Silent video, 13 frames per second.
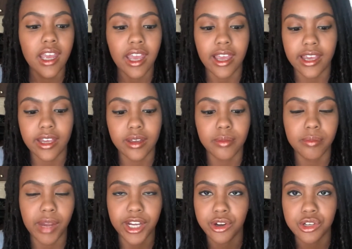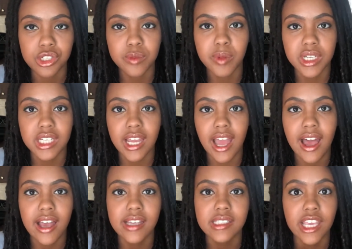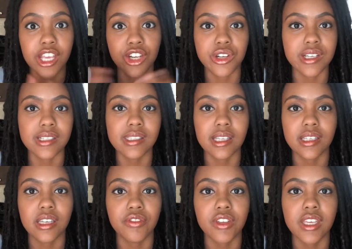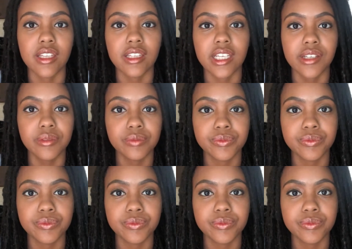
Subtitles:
and my grocery budget has increased significantly.